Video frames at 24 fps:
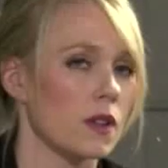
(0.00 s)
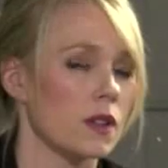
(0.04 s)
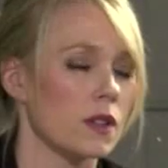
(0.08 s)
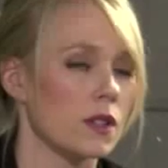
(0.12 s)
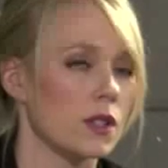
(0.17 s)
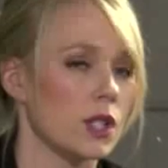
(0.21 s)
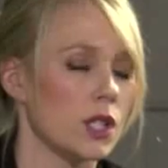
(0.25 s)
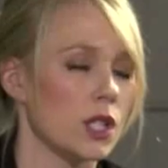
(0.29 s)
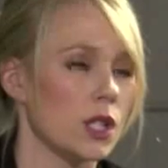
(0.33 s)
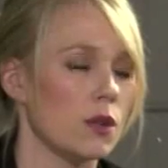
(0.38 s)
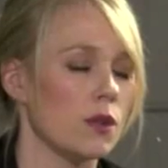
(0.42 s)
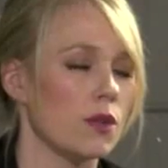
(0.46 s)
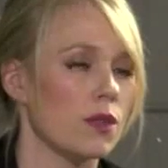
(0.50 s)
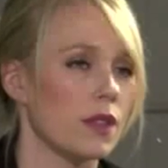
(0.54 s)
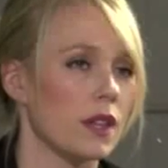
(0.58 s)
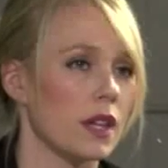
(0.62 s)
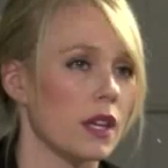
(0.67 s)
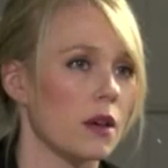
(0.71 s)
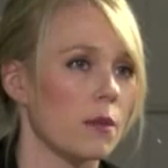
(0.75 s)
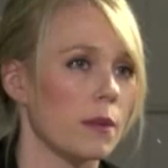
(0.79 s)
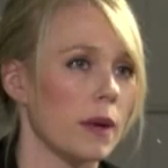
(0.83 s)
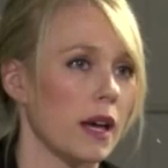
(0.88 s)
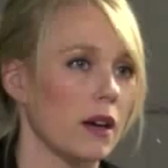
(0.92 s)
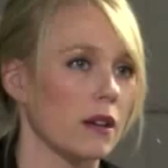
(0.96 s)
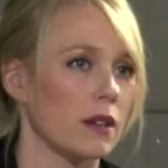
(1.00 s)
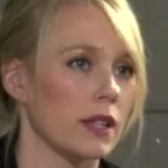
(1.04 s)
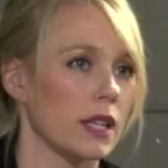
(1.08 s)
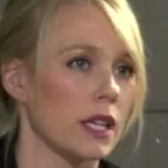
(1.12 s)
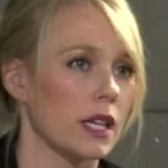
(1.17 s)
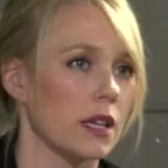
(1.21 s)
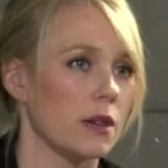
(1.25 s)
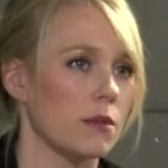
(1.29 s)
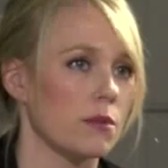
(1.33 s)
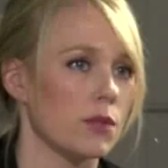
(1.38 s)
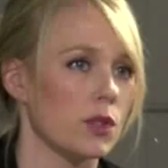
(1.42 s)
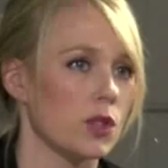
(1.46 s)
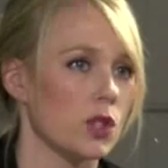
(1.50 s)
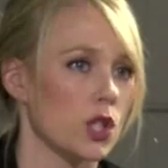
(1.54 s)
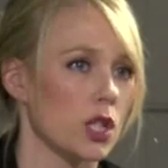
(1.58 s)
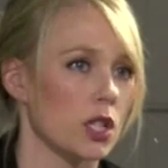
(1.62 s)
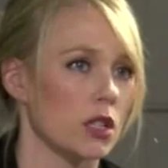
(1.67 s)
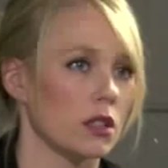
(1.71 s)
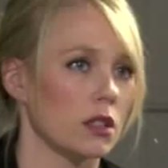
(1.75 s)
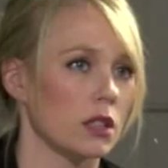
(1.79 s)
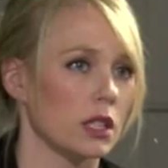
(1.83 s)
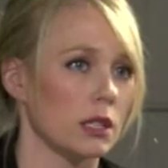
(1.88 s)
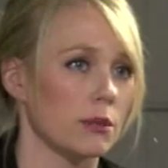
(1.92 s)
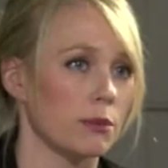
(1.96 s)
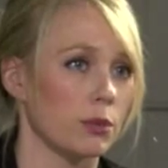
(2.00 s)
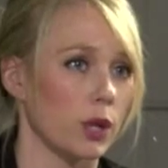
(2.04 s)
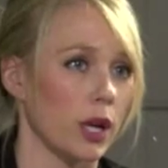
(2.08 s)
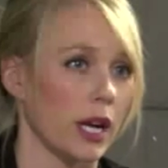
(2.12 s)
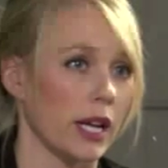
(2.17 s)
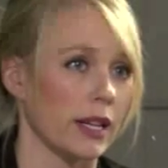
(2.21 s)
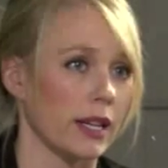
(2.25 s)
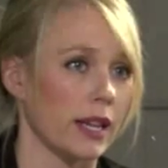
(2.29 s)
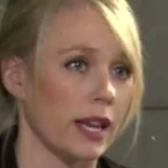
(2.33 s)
Do you think about Kim, Jill, and Brad